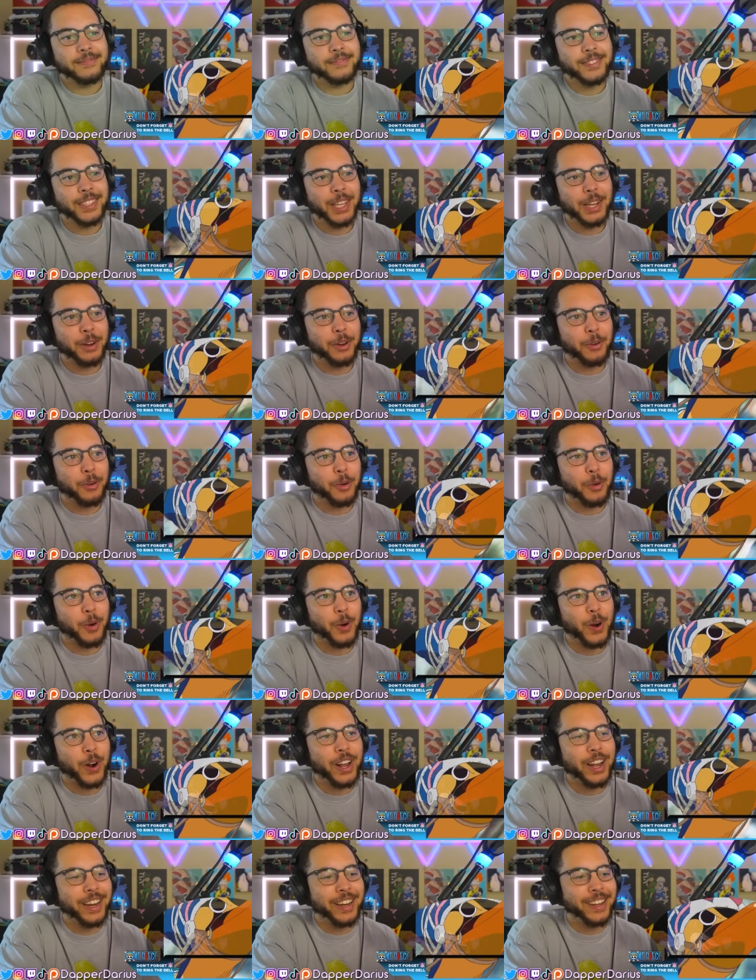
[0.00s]
they're
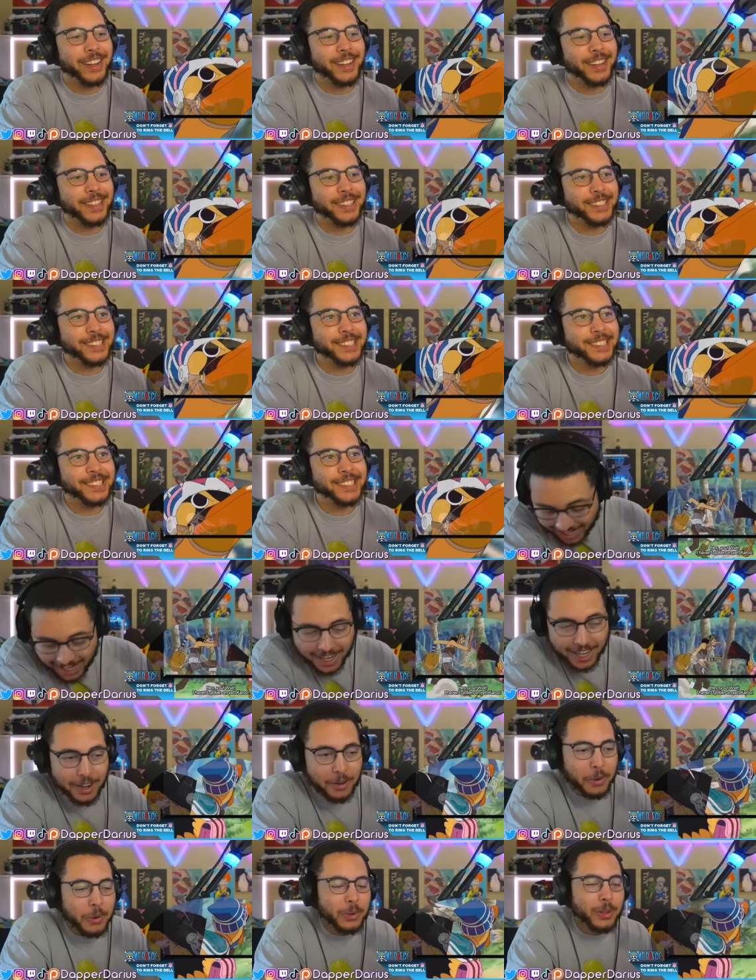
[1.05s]
running. Only